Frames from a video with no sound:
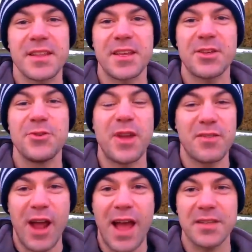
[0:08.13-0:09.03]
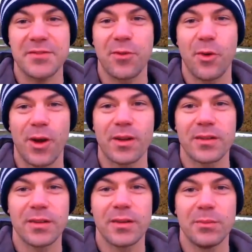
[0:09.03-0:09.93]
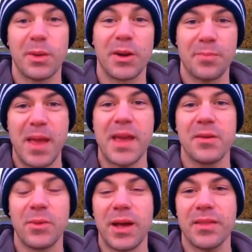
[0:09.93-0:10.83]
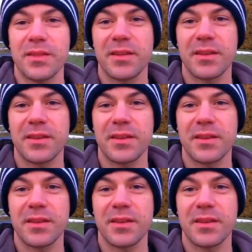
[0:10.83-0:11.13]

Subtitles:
that you never asked for, but are paid with